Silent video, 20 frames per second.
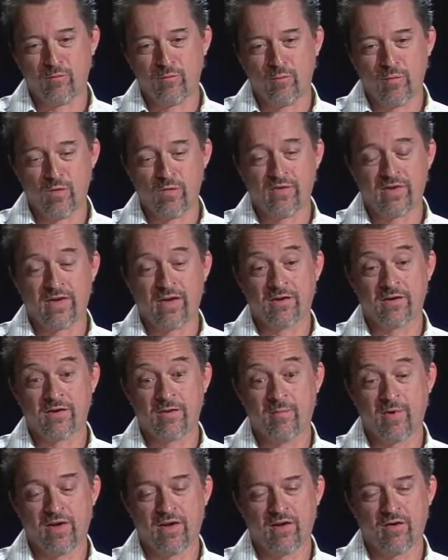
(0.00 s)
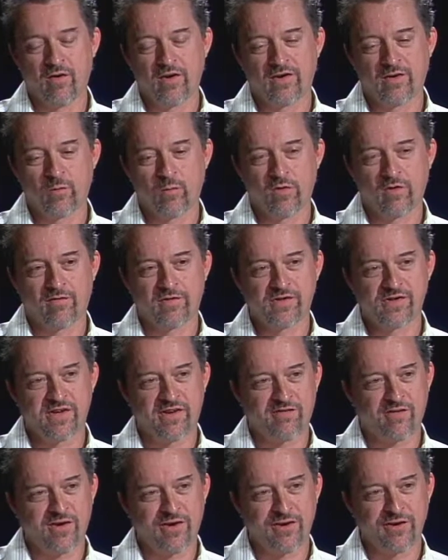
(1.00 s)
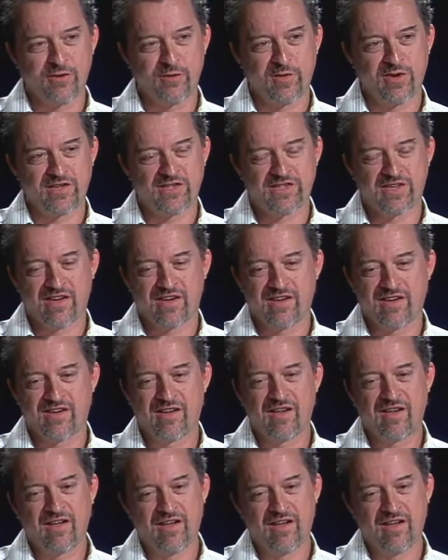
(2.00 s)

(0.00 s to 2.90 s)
moved down to the Bay Area to work for Chevron USA.